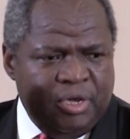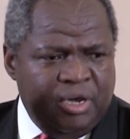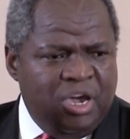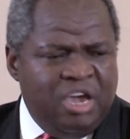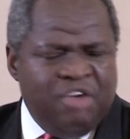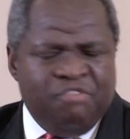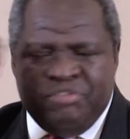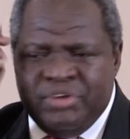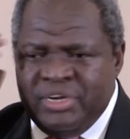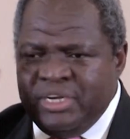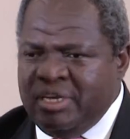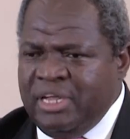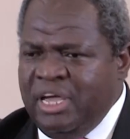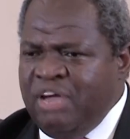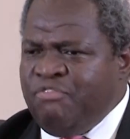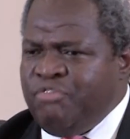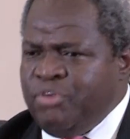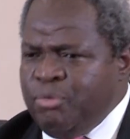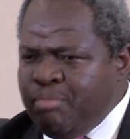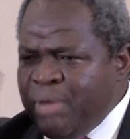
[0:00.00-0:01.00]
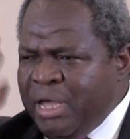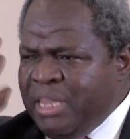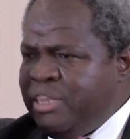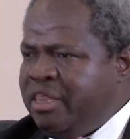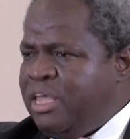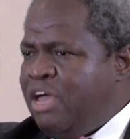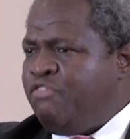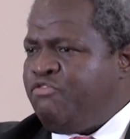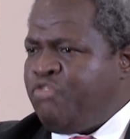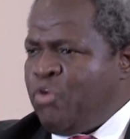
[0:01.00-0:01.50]
Every month
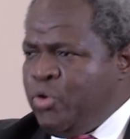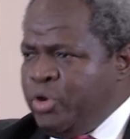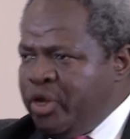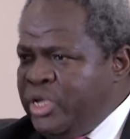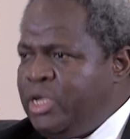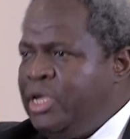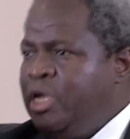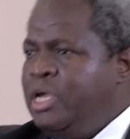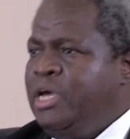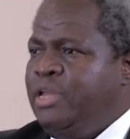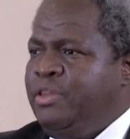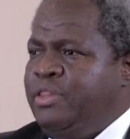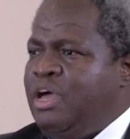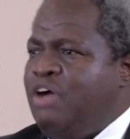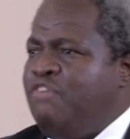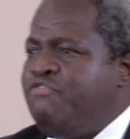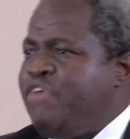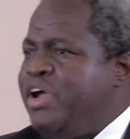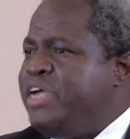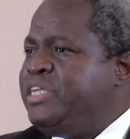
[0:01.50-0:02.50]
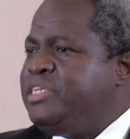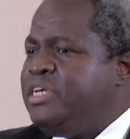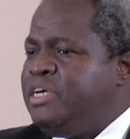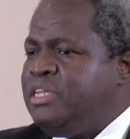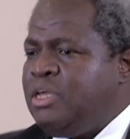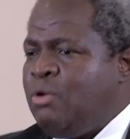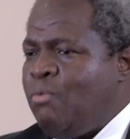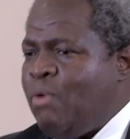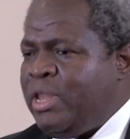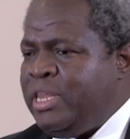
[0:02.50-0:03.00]
they are phoning, they are fighting,
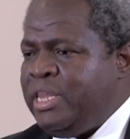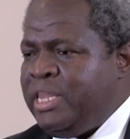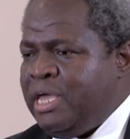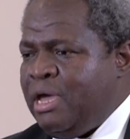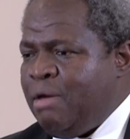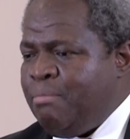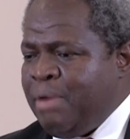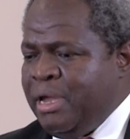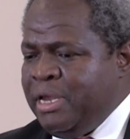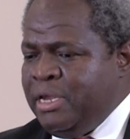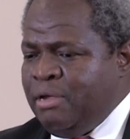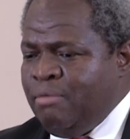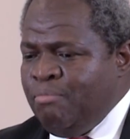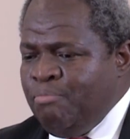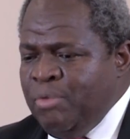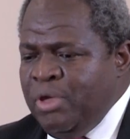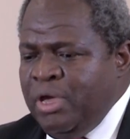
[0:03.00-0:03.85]
they want their money.